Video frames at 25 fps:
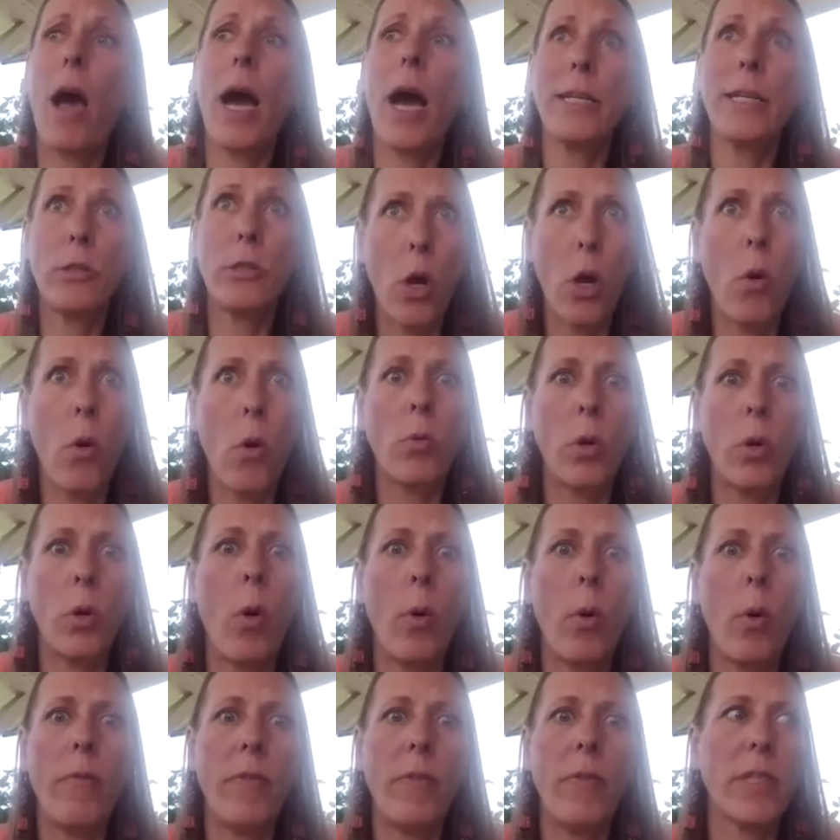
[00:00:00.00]
I don't
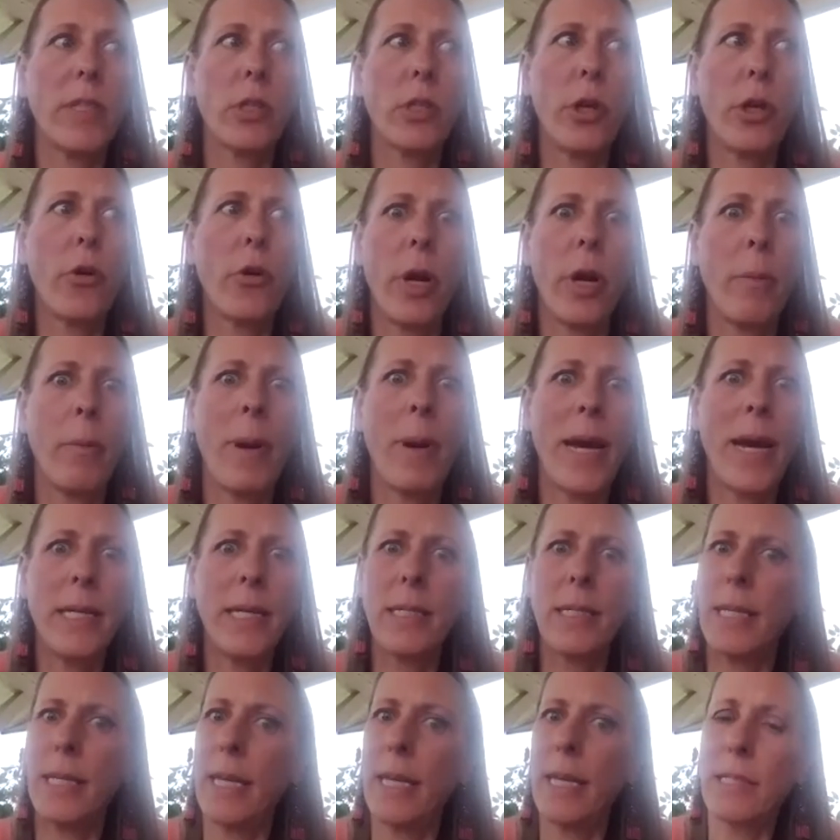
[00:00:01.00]
know if it's curing my
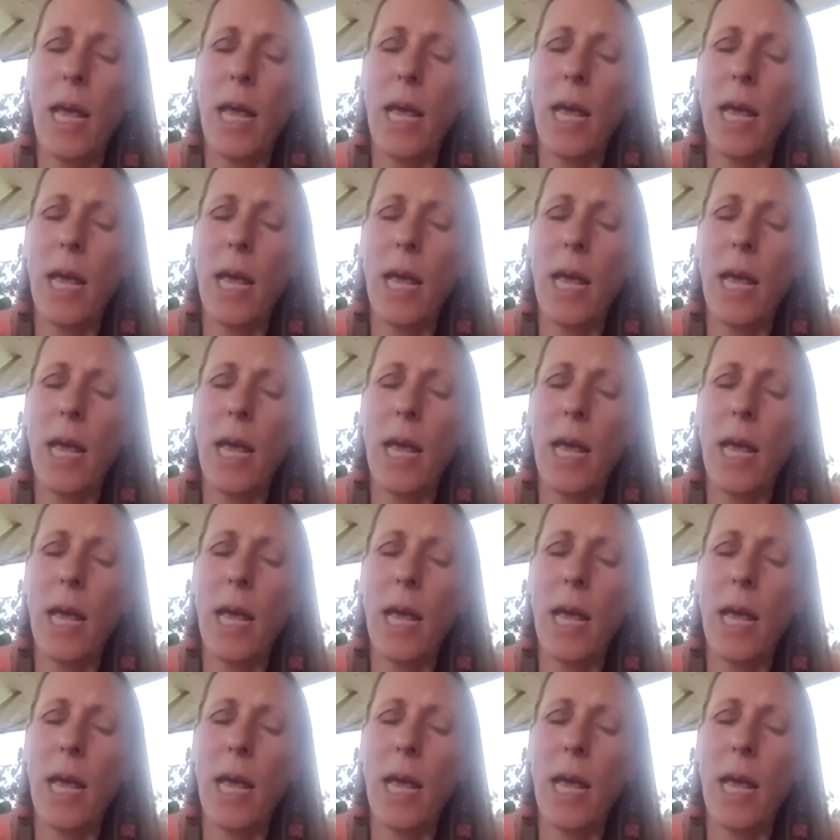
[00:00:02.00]
disease.